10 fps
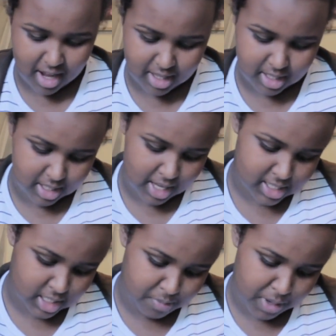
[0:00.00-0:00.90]
And then
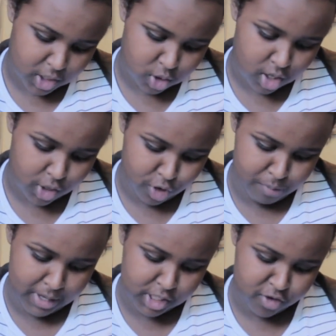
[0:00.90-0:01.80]
here's another picture, a
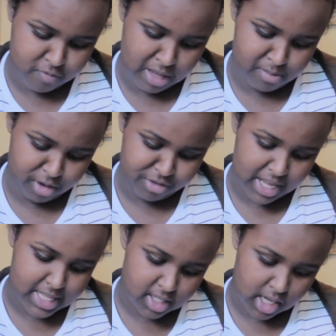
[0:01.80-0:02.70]
group picture of me and my
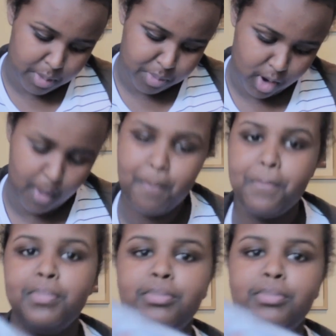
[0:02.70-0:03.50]
friends at prom.